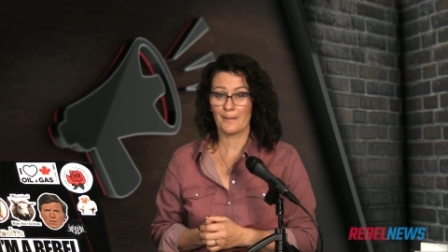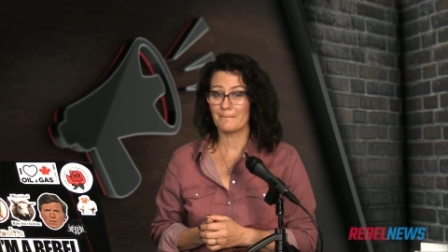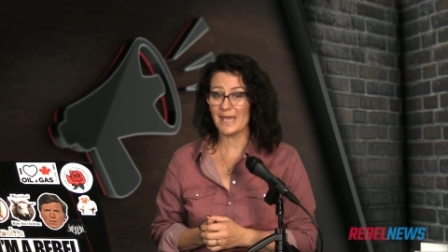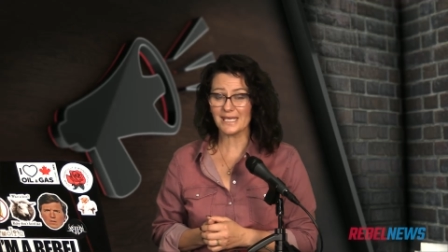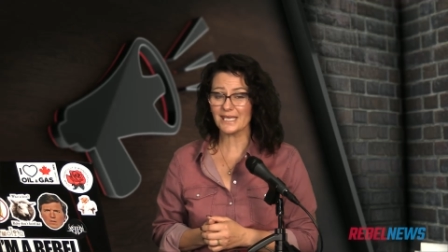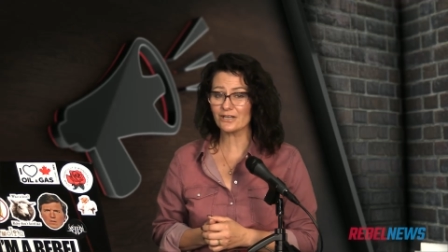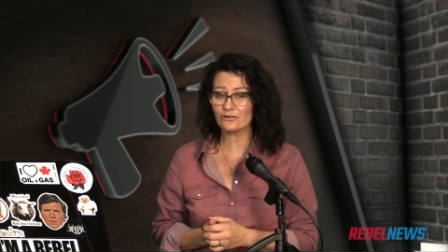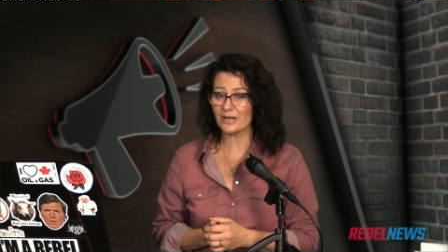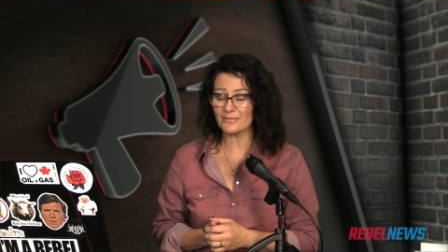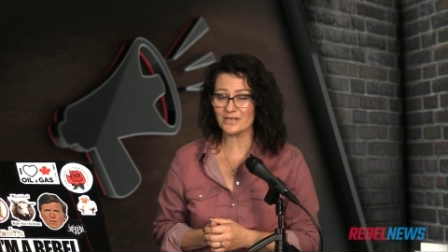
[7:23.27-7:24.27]
Making
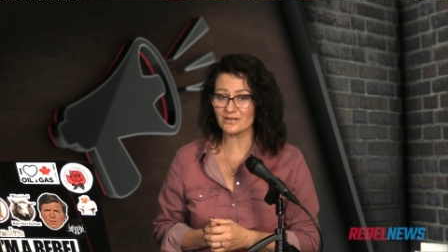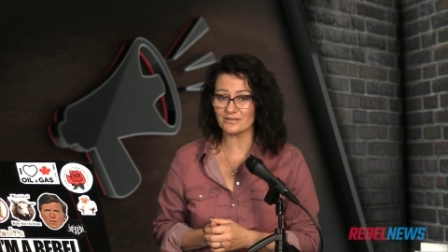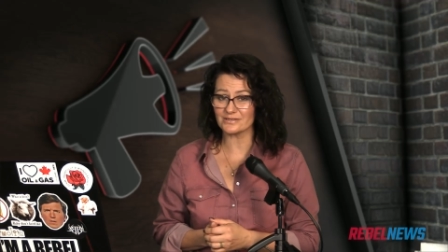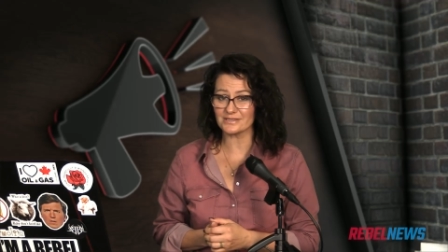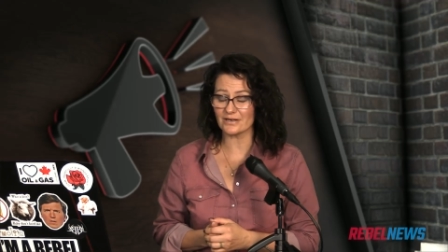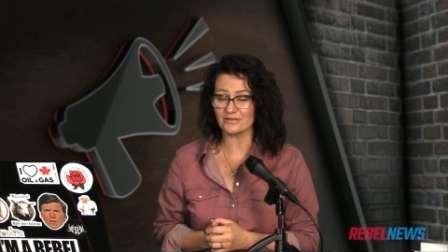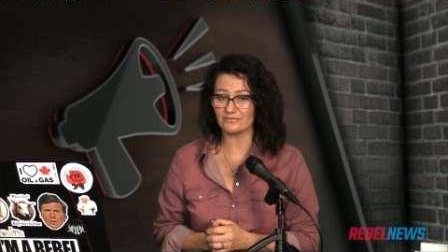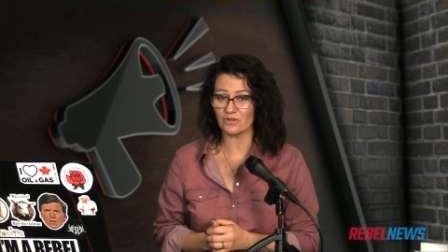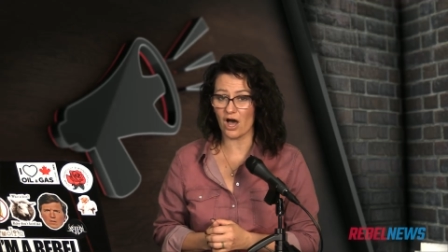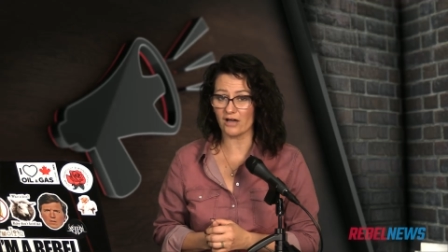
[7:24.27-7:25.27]
criminals out of
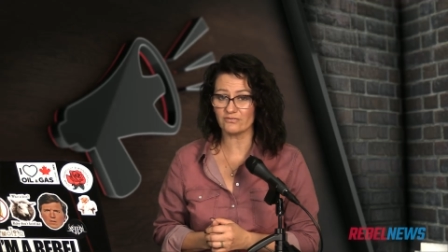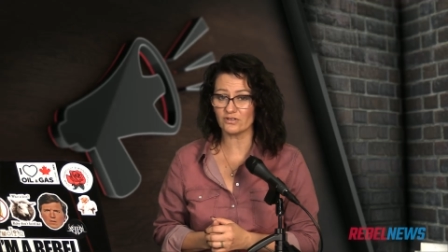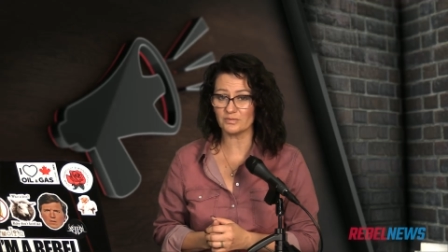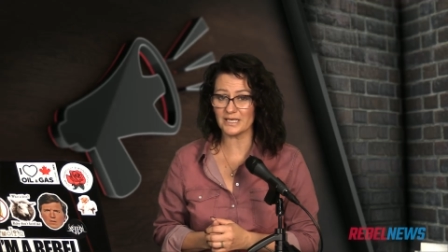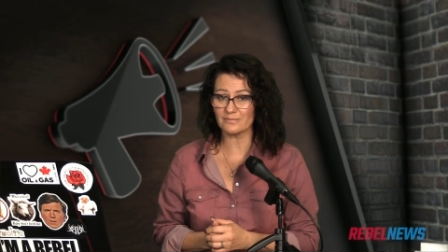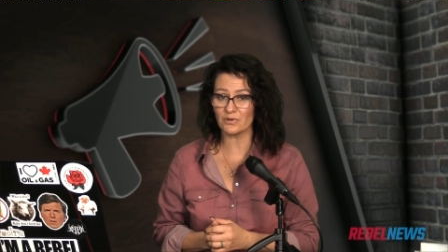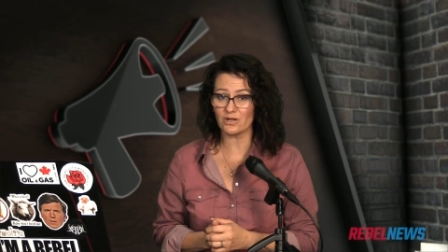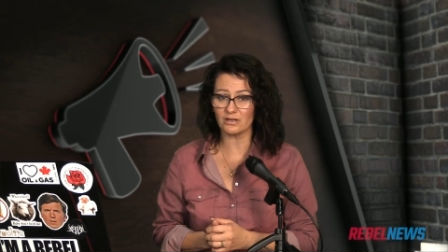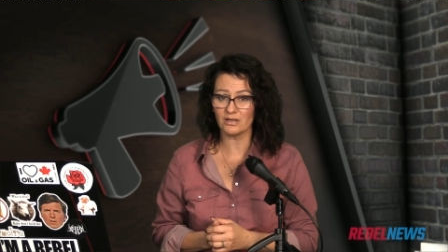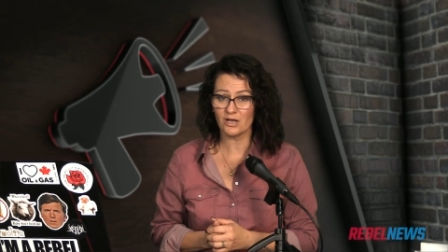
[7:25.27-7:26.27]
lawful
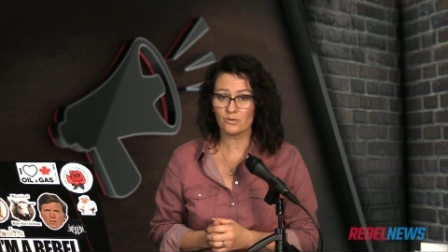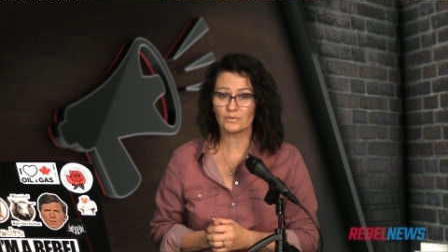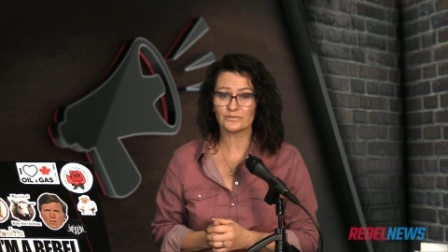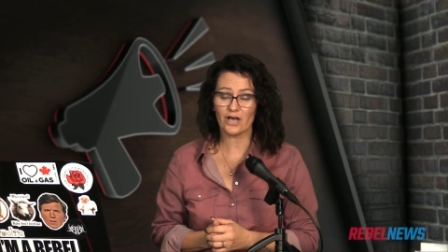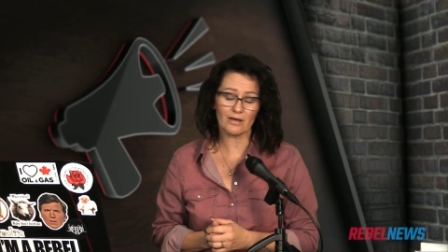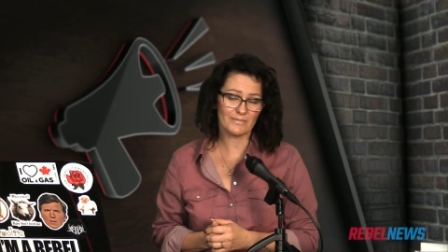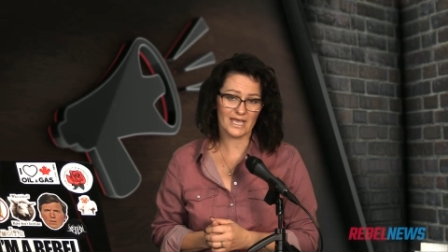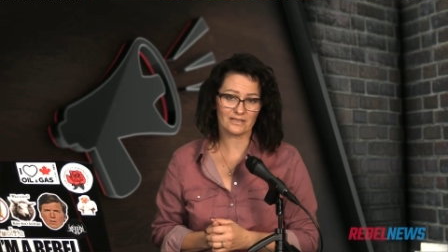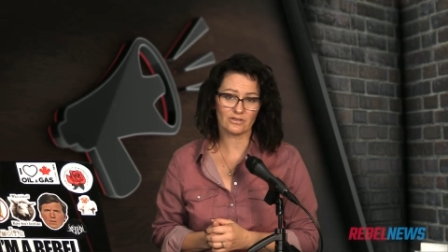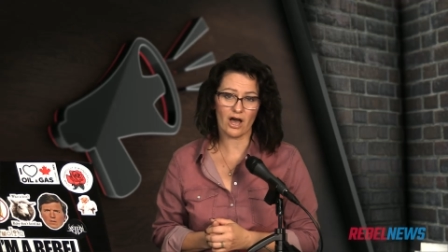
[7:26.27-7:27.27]
people will not
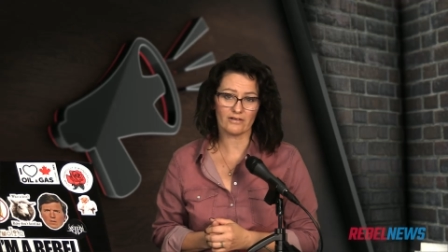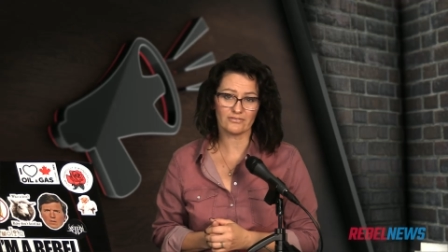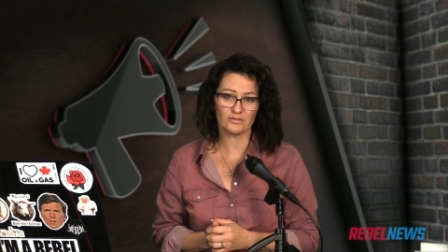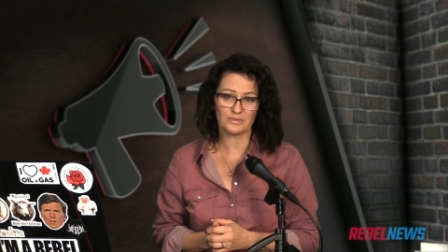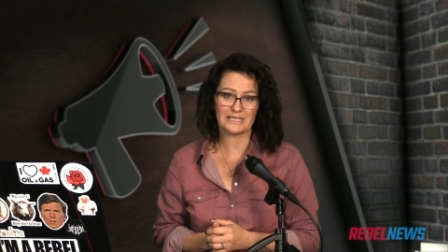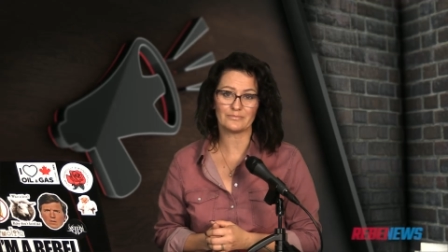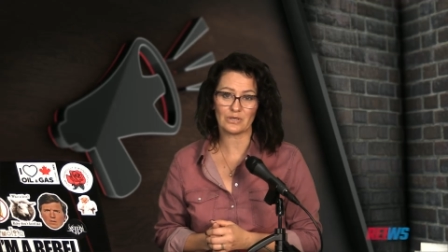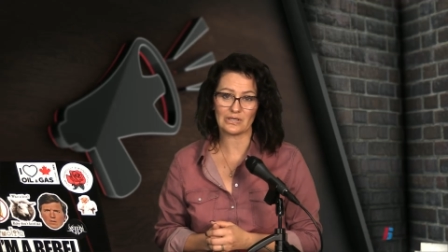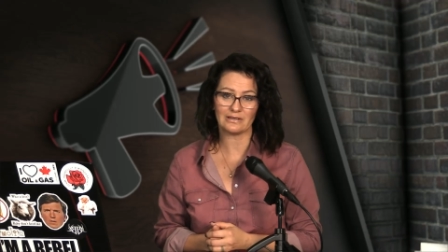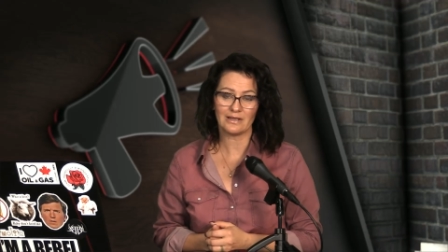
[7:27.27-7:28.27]
make lawful
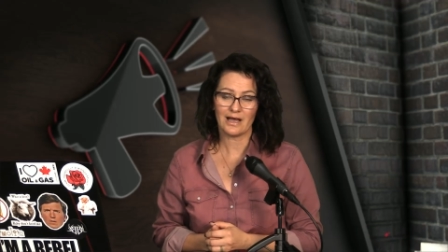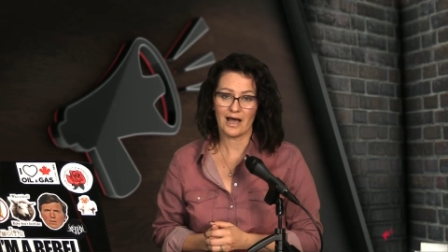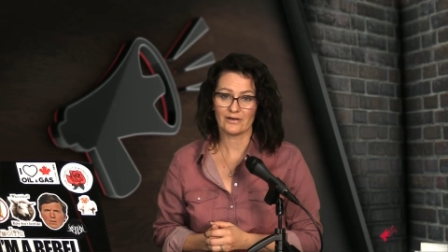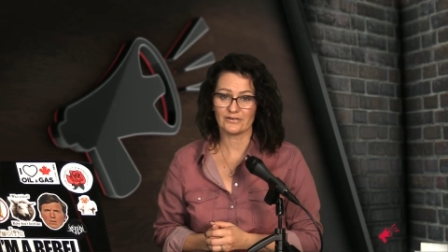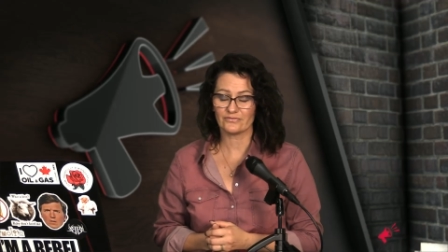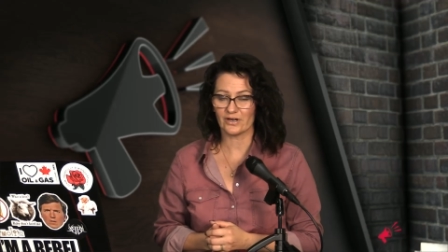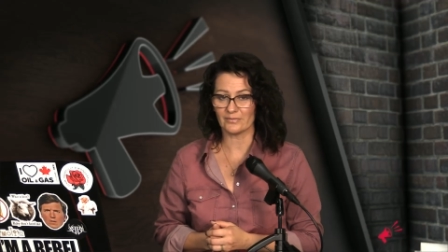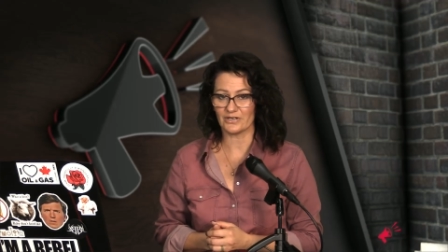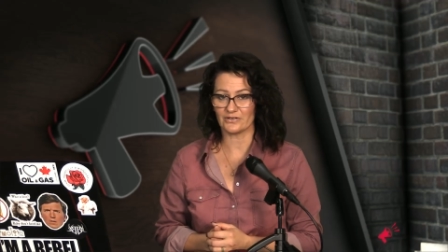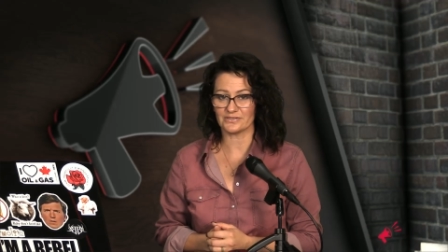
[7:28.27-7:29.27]
people out of
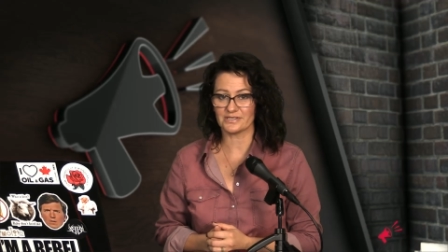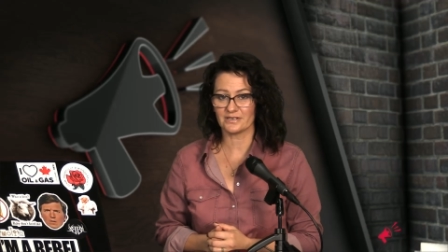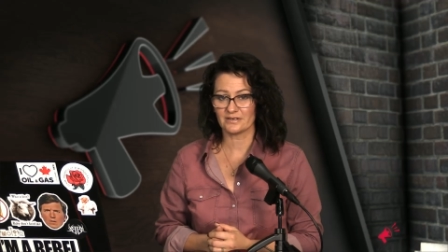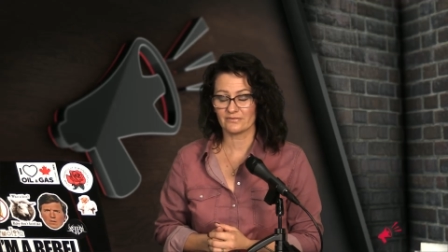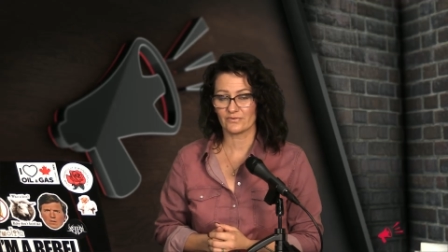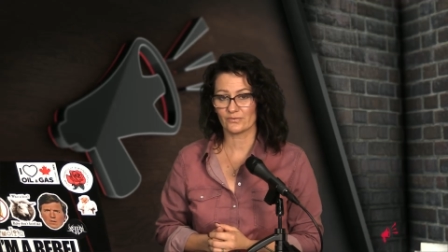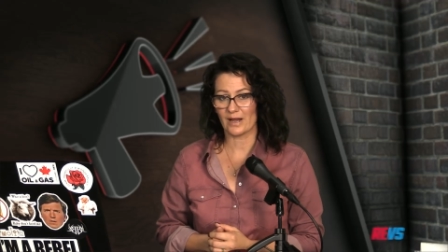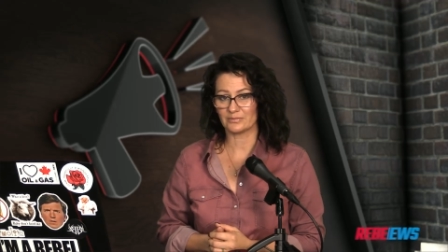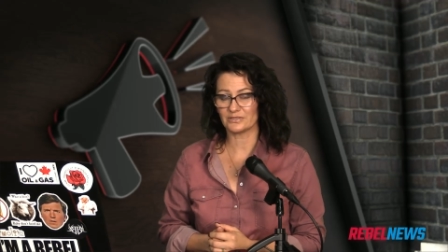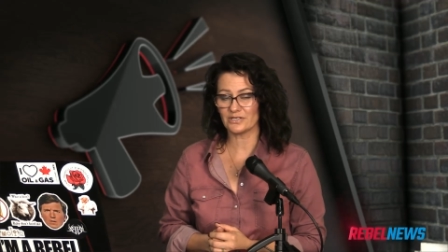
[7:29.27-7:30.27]
criminals. For
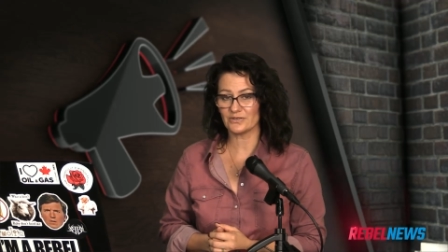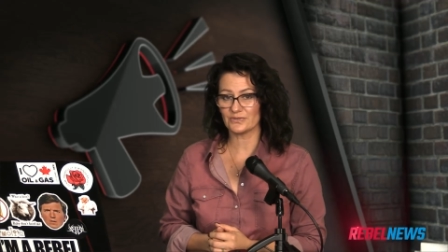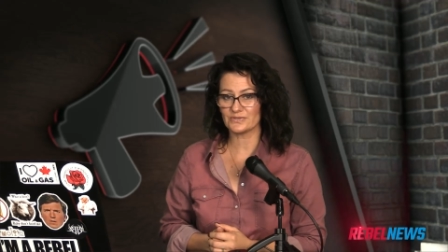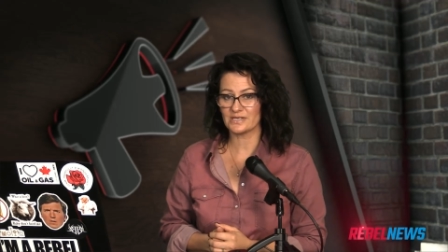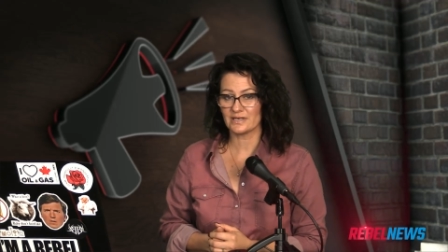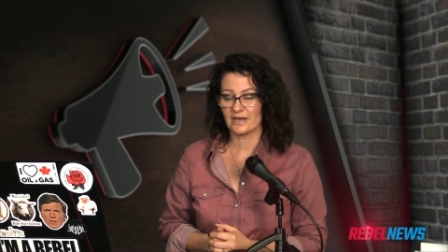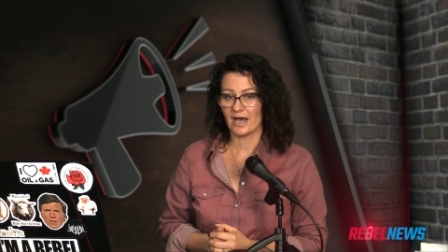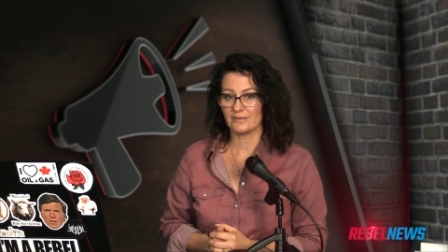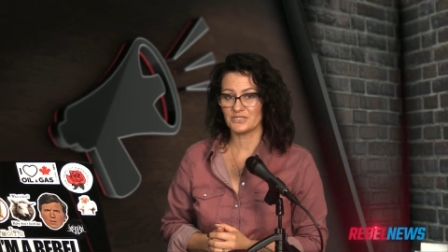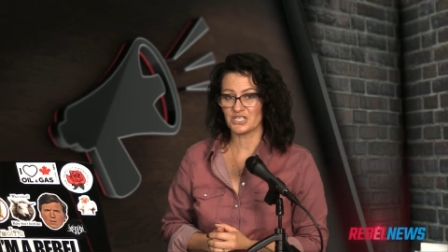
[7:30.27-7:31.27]
Rebel News,
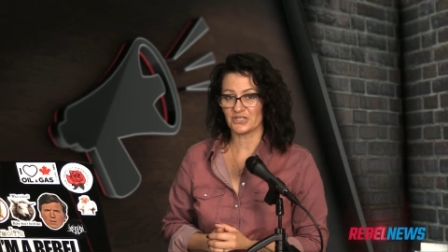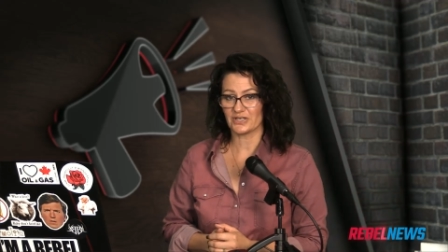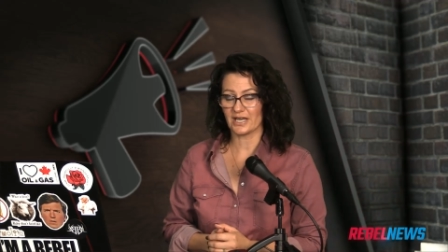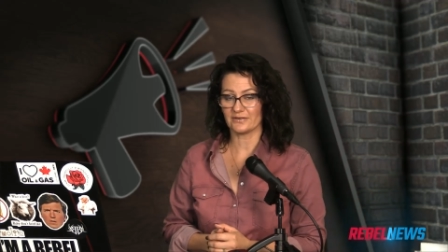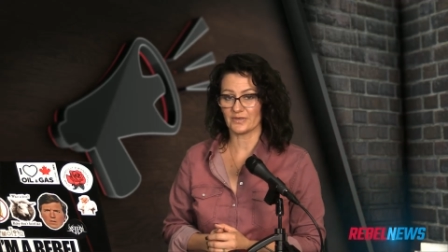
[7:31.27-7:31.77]
I'm Sheila Gunn